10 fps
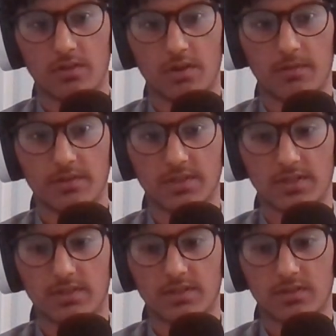uh, let's
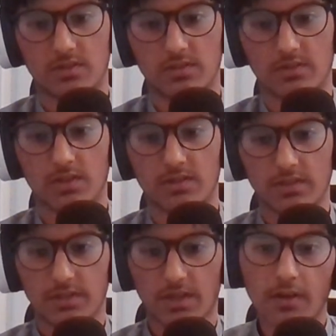say
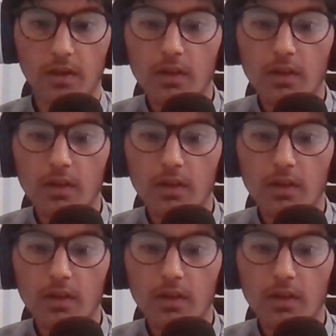30 again.